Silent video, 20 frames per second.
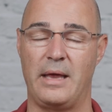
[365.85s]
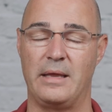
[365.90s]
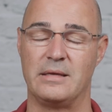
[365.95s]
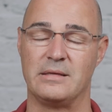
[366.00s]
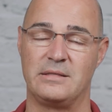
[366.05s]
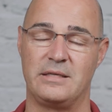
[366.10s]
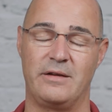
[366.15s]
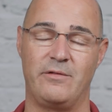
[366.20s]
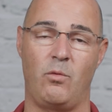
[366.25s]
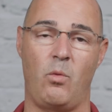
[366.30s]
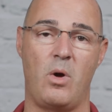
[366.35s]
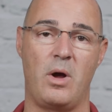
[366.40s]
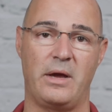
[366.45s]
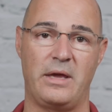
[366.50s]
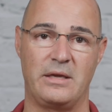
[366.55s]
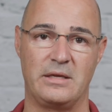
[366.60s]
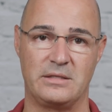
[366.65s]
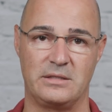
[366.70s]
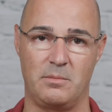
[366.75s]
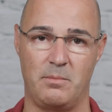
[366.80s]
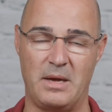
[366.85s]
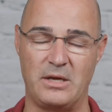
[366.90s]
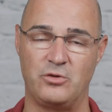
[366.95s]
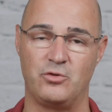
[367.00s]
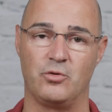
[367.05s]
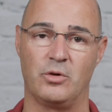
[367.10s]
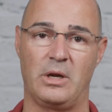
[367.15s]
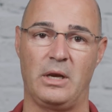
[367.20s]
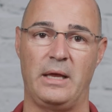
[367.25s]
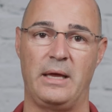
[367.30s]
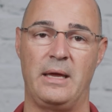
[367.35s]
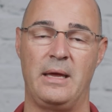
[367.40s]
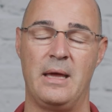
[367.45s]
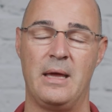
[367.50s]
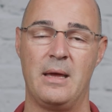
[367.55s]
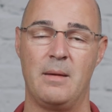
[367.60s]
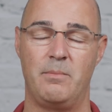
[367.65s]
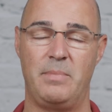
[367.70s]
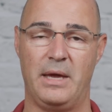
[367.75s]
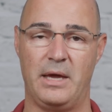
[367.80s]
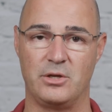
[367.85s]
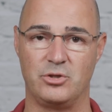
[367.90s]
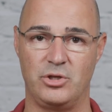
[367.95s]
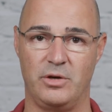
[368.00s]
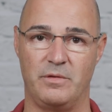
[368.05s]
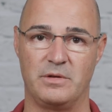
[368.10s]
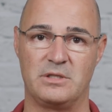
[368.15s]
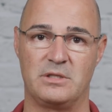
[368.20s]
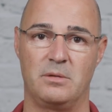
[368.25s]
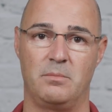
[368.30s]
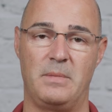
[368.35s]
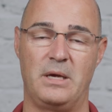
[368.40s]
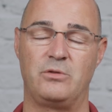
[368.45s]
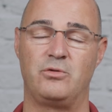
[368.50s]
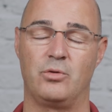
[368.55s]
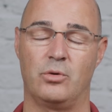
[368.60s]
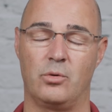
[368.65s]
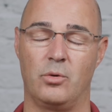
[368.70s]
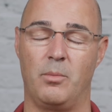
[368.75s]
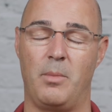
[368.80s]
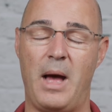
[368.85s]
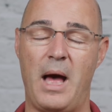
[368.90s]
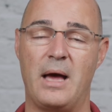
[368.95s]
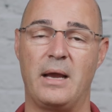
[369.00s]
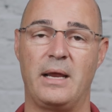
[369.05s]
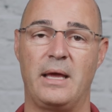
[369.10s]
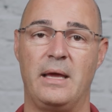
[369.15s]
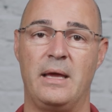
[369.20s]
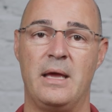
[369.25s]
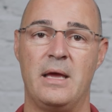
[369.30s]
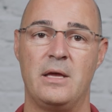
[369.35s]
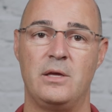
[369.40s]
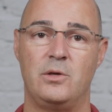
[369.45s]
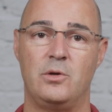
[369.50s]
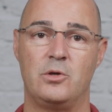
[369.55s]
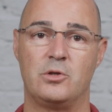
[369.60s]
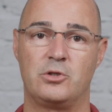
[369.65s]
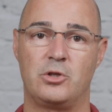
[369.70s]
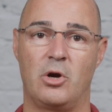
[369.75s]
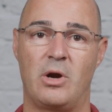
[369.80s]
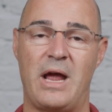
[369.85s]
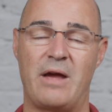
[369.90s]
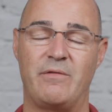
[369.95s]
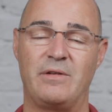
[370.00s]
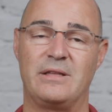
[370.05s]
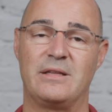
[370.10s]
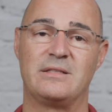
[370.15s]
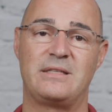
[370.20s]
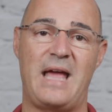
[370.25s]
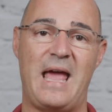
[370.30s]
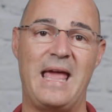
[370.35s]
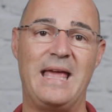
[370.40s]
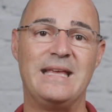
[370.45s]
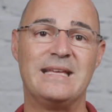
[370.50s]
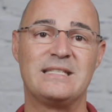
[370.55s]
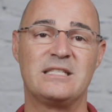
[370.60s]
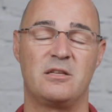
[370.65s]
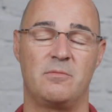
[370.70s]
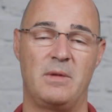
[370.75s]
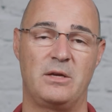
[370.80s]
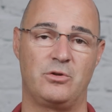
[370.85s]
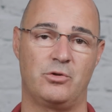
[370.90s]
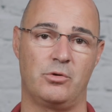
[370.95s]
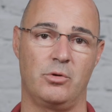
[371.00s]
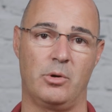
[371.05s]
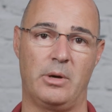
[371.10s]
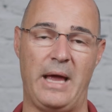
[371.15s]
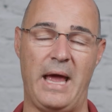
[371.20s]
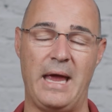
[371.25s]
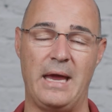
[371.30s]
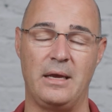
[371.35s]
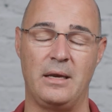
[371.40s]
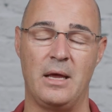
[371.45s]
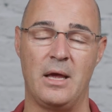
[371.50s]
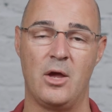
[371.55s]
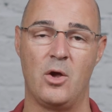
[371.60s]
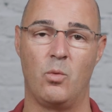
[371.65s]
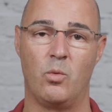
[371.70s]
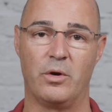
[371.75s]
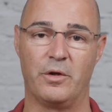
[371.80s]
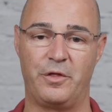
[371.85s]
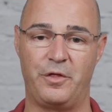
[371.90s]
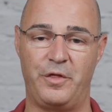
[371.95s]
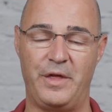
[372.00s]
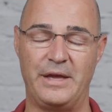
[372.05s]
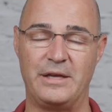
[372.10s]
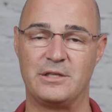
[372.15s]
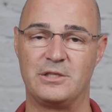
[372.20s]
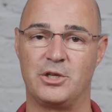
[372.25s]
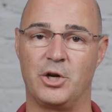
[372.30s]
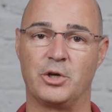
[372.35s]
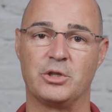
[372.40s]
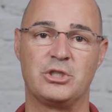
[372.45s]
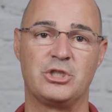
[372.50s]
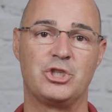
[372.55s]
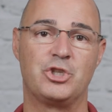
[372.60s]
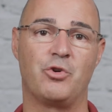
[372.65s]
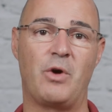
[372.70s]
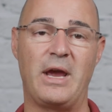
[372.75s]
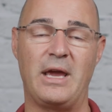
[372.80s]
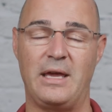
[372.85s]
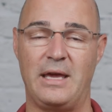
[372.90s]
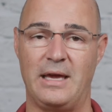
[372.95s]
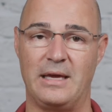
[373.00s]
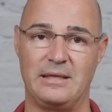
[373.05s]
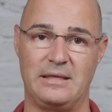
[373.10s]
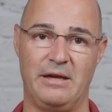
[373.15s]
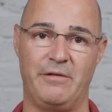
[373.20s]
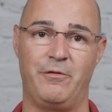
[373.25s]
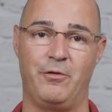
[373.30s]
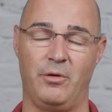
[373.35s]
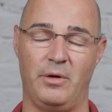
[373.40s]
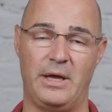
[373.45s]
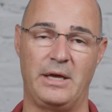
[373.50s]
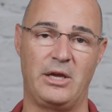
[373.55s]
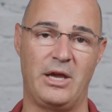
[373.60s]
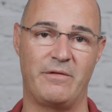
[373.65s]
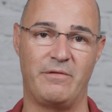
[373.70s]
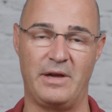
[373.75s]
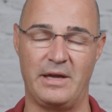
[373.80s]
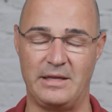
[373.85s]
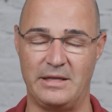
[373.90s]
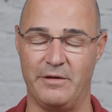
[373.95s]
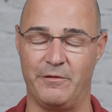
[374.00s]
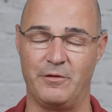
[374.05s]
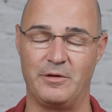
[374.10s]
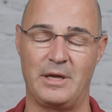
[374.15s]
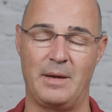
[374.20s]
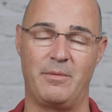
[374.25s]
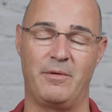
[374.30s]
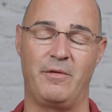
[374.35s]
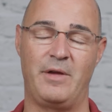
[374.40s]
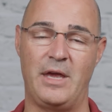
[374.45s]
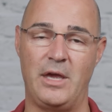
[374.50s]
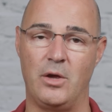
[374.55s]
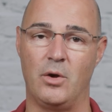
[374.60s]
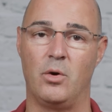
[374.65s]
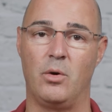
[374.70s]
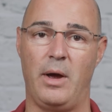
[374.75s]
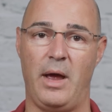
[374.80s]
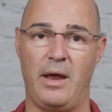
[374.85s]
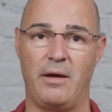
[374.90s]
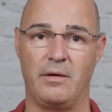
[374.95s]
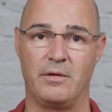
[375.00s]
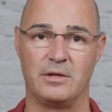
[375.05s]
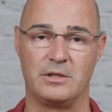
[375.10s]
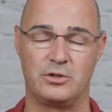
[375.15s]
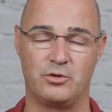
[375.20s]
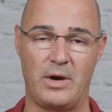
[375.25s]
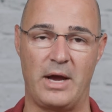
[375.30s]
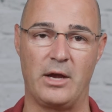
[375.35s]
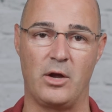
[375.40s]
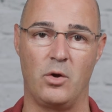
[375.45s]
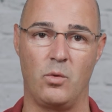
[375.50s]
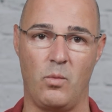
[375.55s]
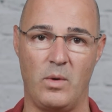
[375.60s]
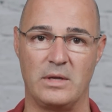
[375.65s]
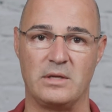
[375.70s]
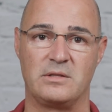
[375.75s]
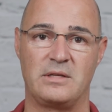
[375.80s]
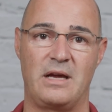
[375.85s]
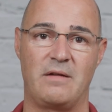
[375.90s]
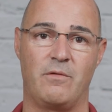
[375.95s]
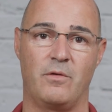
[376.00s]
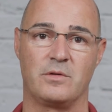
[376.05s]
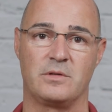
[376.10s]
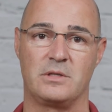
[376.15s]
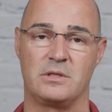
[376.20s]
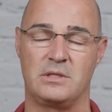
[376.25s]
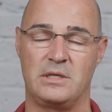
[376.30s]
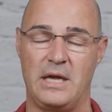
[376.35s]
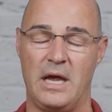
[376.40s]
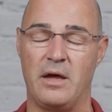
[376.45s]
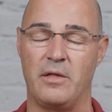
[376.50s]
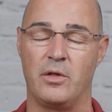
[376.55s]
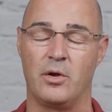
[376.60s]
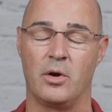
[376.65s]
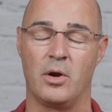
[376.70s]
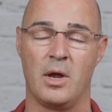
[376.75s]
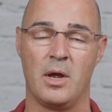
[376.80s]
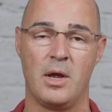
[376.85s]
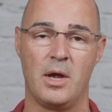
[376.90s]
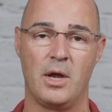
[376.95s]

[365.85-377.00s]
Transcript: And instead of walking symmetrically because you have a symmetrical body, you start having this asymmetrical gait where things start striking differently. You have a different type of heel and strike on one side versus the other.